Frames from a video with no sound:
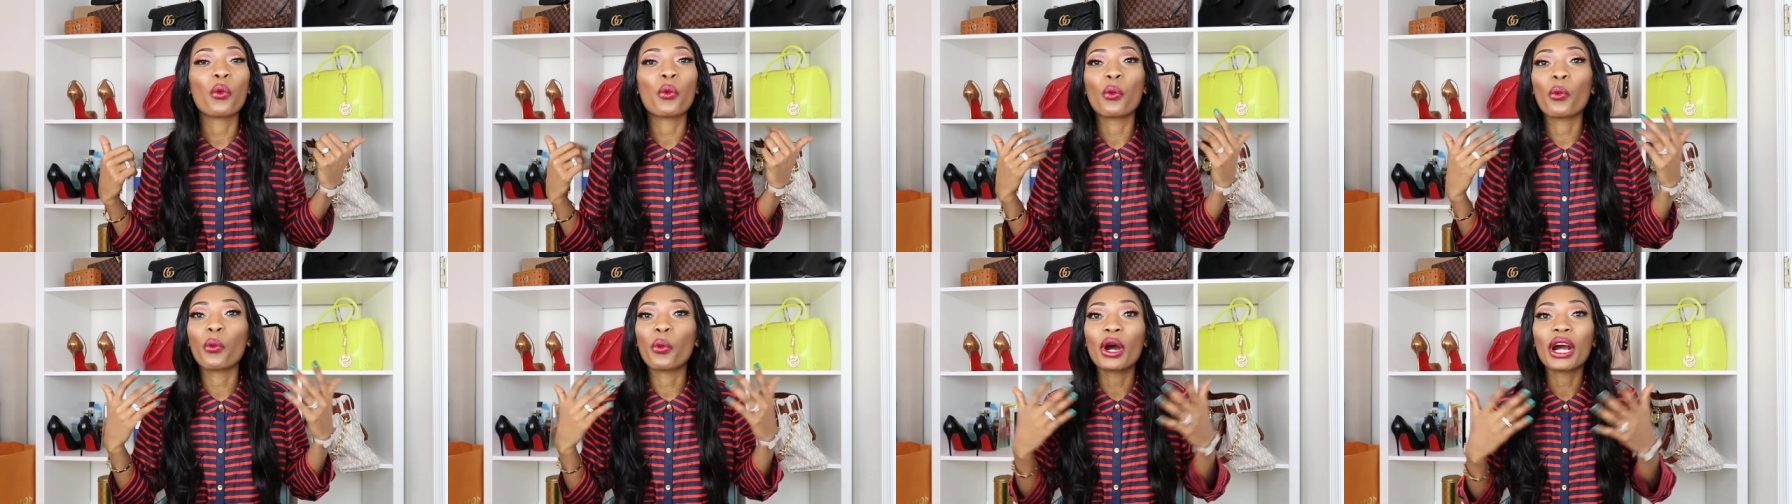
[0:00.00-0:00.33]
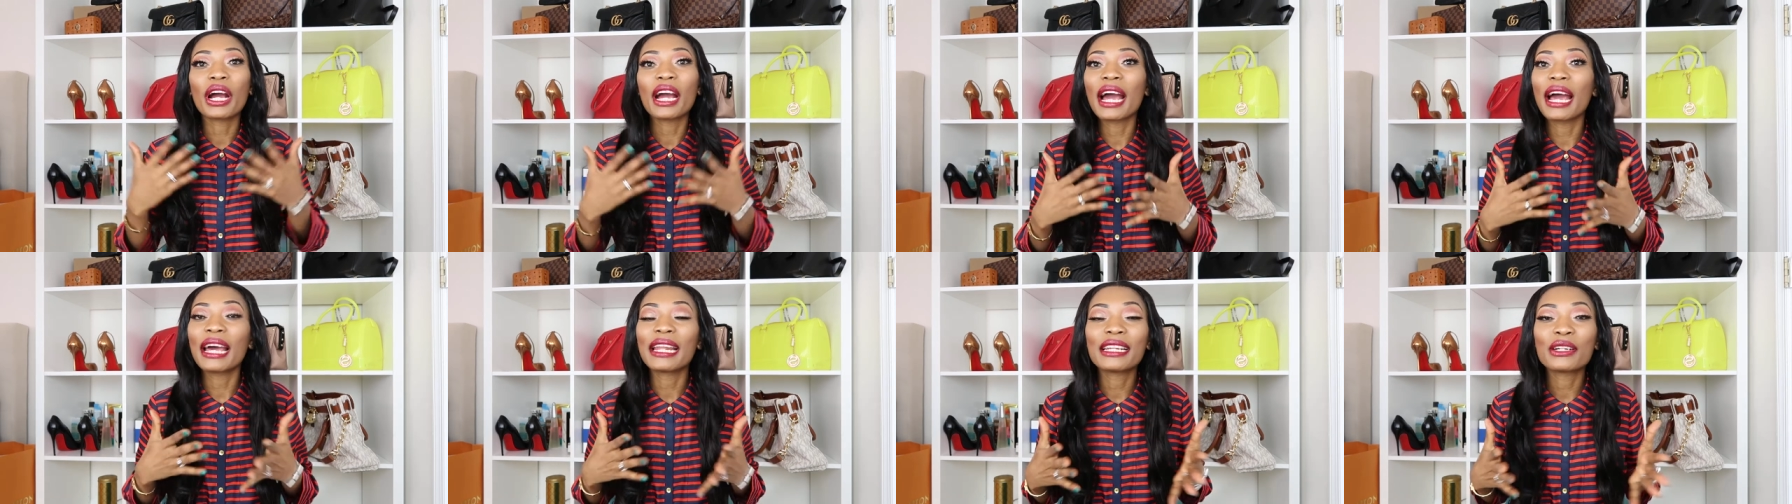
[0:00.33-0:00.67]

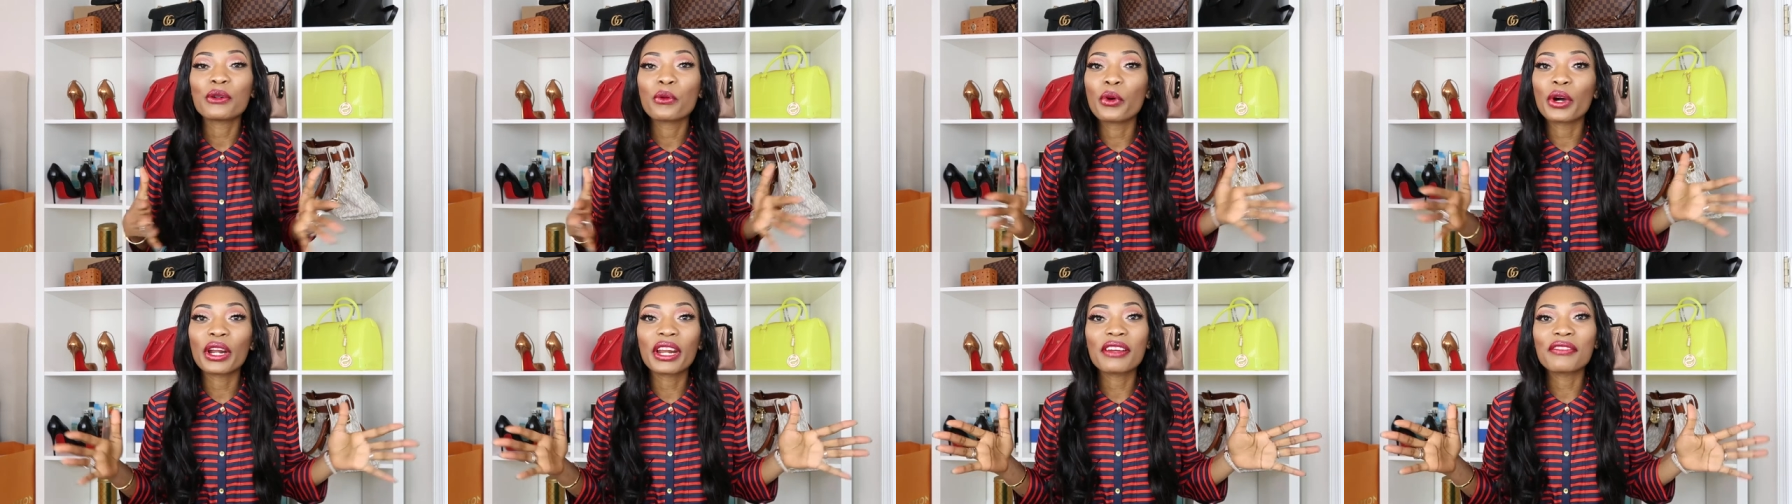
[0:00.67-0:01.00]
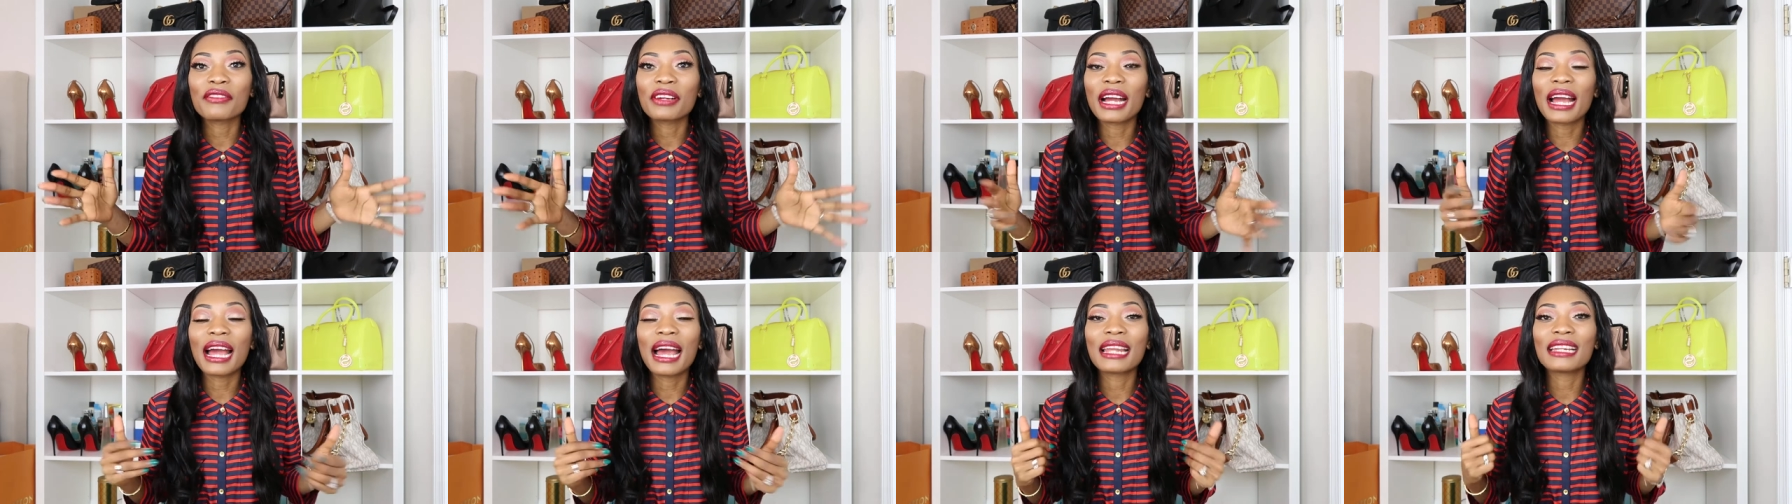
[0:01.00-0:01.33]
what kind of
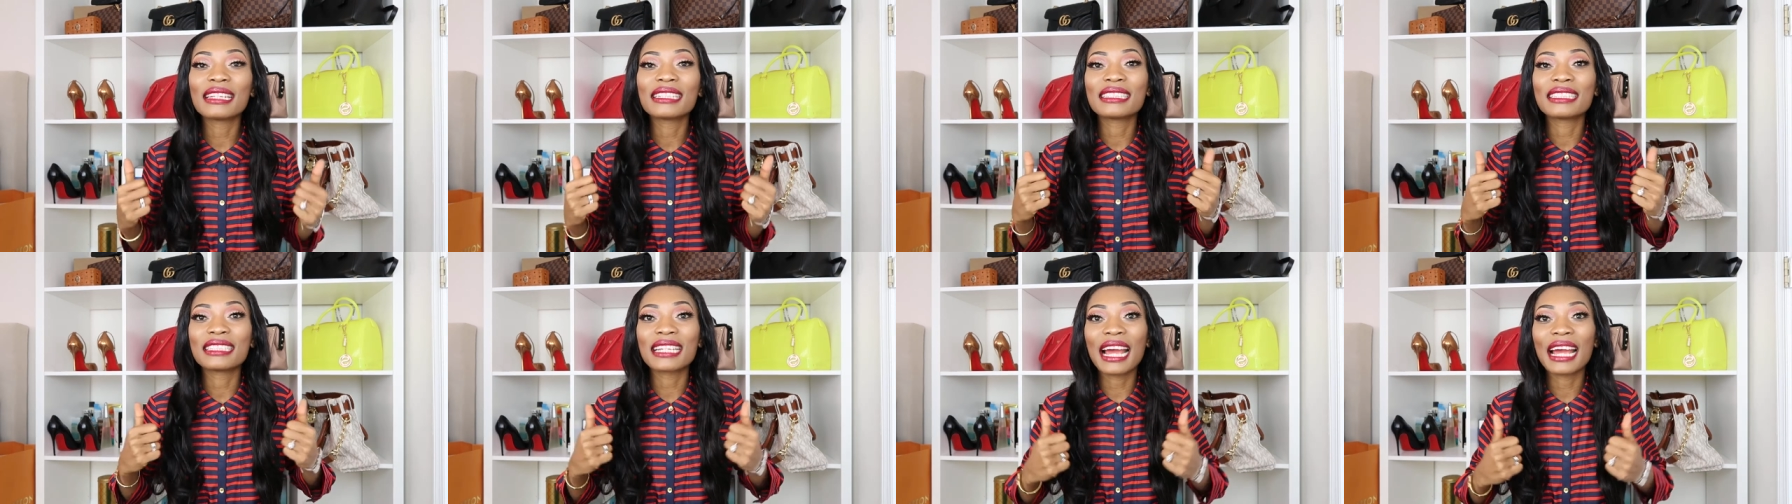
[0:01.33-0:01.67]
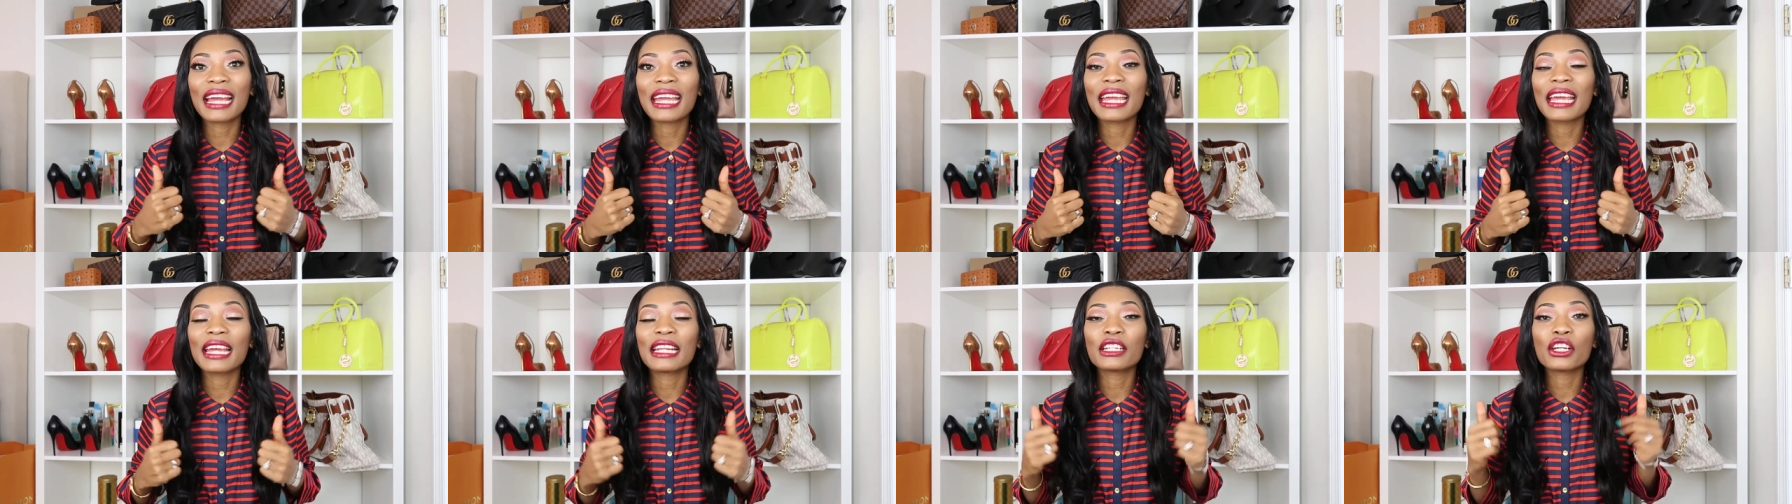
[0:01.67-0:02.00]
whatever kind of
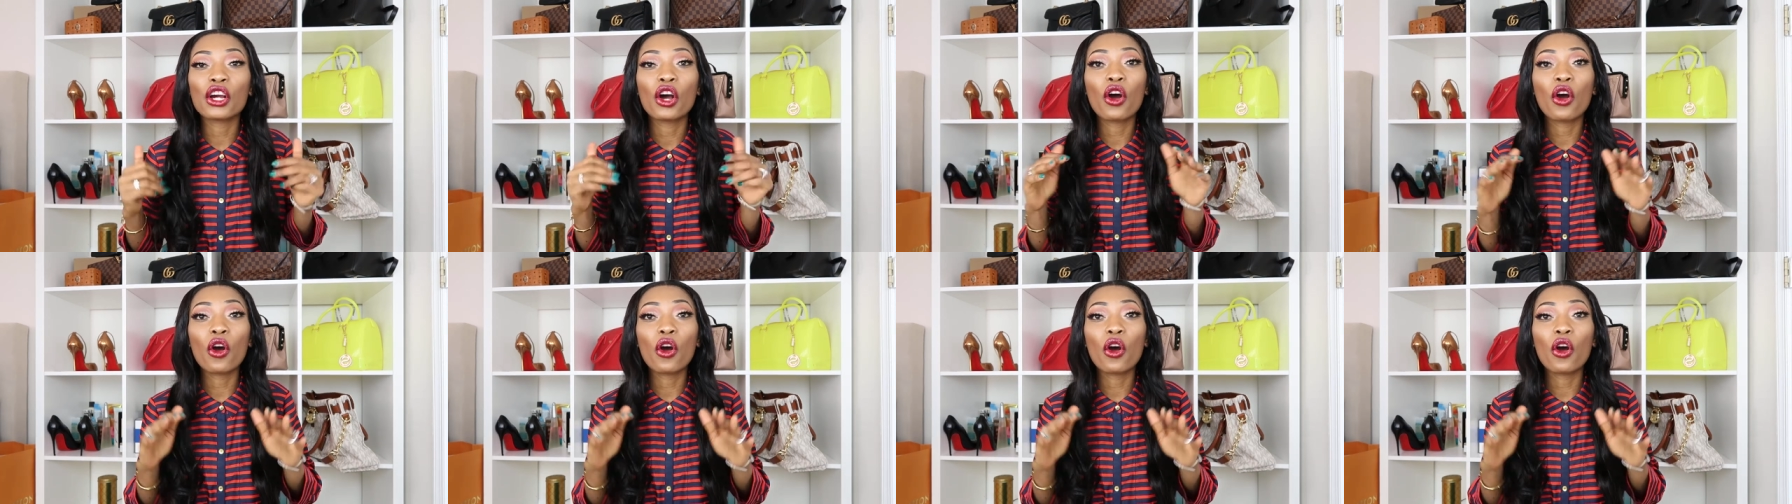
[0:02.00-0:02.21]
jacket